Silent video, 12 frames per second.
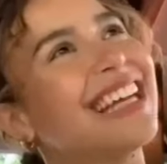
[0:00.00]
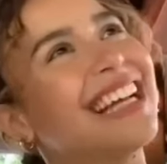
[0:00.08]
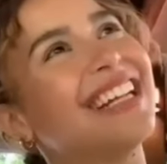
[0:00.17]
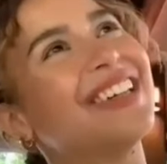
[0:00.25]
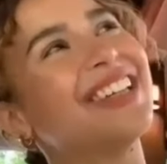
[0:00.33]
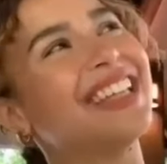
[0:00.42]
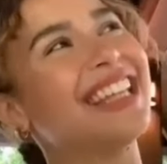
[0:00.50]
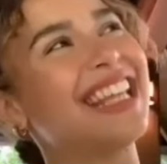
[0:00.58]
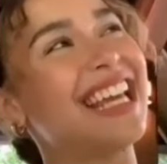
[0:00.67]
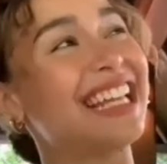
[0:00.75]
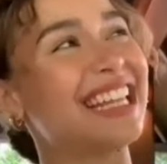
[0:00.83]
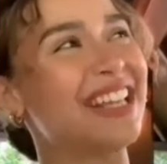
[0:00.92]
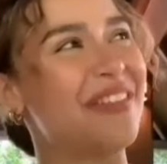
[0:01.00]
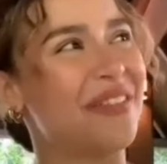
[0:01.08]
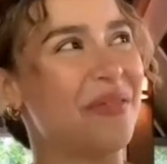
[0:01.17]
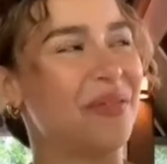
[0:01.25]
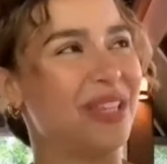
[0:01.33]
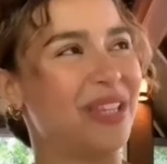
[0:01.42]
I don't think
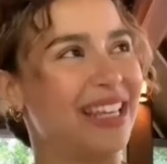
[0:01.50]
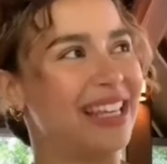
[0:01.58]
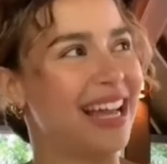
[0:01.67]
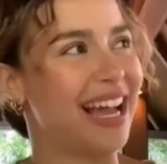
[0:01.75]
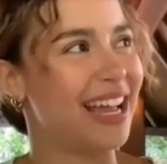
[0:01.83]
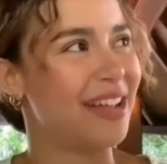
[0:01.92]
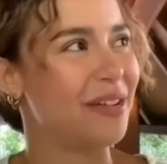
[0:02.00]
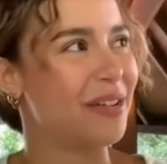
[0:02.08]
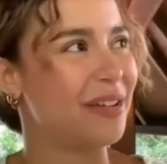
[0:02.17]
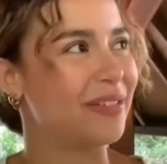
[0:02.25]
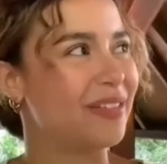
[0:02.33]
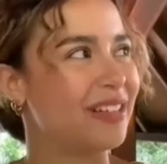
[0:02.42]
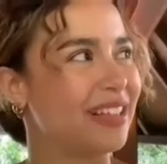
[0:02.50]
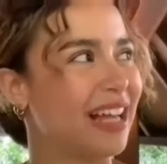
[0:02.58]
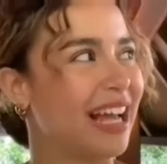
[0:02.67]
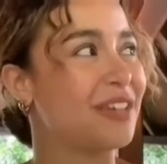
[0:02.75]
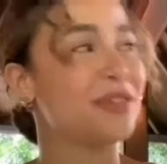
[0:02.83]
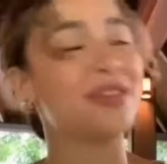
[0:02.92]
naman po, tita.
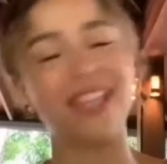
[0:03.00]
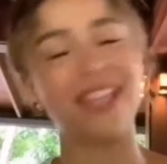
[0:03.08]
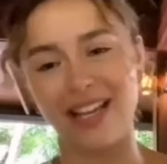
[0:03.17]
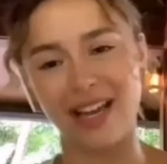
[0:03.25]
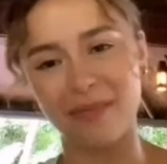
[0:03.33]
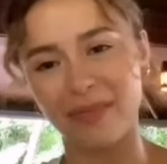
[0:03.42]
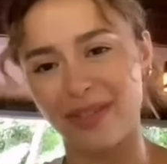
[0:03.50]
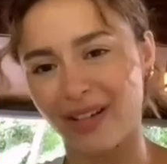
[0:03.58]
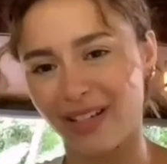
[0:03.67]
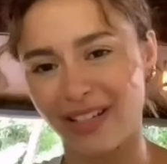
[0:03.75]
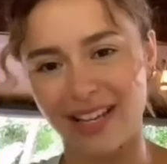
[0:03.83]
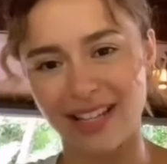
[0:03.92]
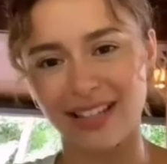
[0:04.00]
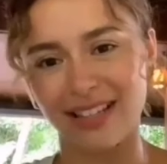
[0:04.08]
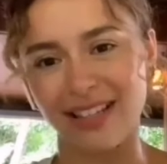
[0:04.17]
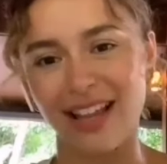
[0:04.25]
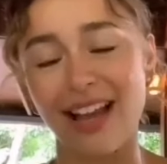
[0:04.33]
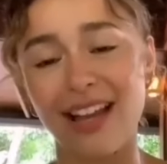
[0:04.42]
I don't think I'm done yet.
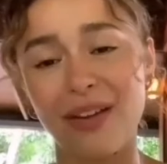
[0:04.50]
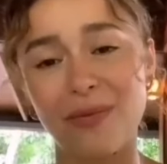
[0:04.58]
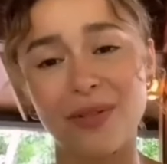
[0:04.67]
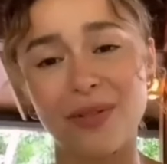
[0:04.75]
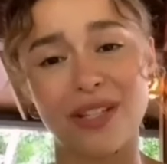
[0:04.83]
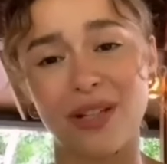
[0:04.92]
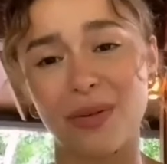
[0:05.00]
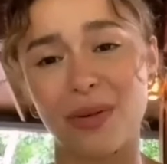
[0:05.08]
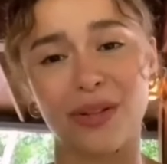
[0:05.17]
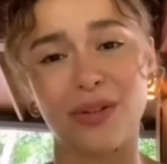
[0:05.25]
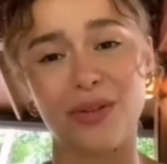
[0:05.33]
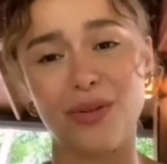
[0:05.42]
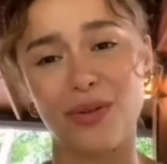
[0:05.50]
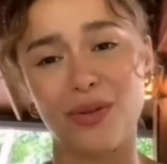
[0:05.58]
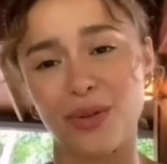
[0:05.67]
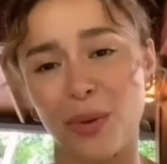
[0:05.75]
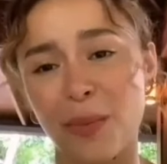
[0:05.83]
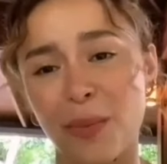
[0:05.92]
I still want to do
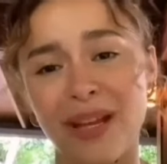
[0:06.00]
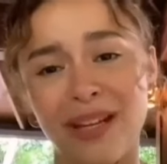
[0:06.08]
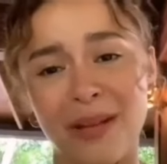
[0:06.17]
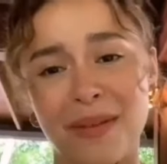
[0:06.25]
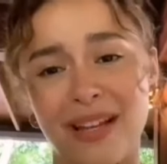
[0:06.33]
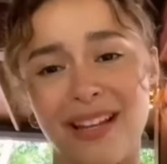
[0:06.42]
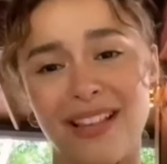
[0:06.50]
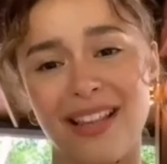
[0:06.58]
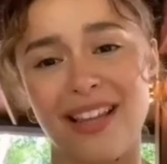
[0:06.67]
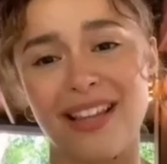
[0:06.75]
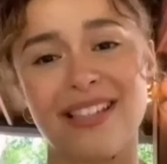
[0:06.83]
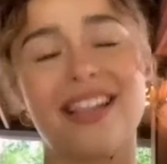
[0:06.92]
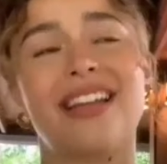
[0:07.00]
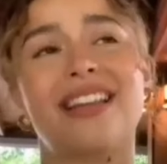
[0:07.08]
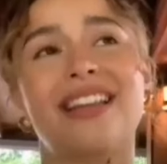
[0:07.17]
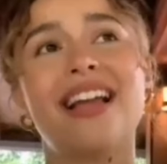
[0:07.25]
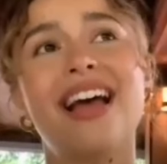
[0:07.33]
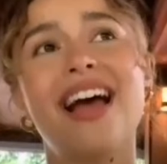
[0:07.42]
so many, many things.
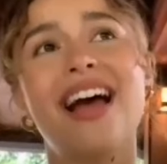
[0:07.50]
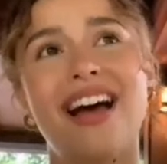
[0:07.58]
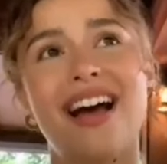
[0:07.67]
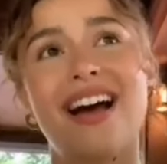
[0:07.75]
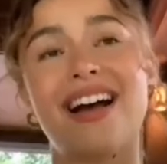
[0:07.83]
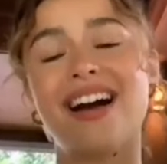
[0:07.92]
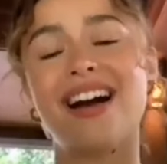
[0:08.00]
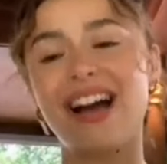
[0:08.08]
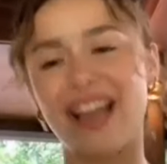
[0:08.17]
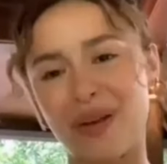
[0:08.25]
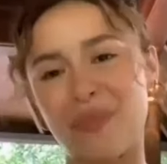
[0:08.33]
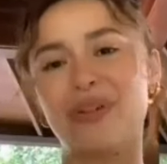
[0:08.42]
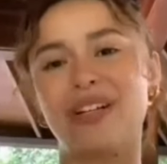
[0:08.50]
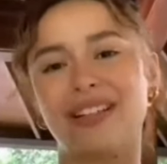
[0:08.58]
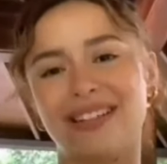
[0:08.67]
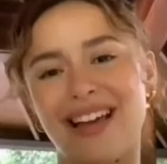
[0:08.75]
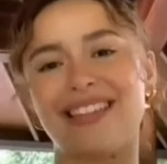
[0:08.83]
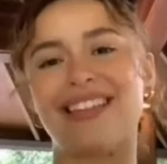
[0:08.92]
At hanggang ngayon po,
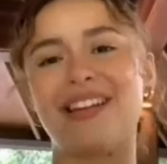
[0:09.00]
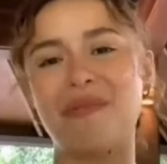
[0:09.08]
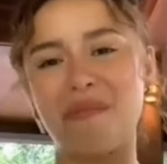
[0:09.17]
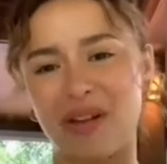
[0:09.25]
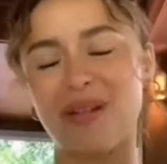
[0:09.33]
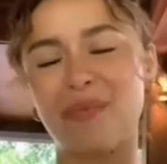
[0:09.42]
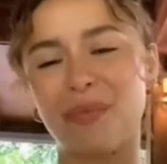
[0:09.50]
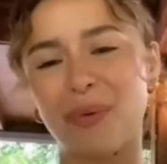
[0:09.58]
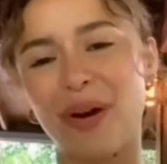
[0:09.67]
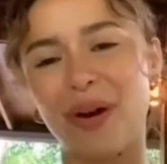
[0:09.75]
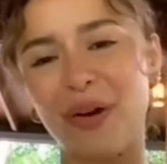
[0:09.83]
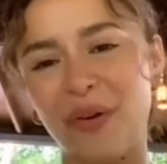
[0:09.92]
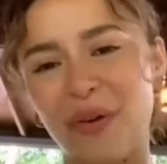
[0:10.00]
nagtatanim pa rin po.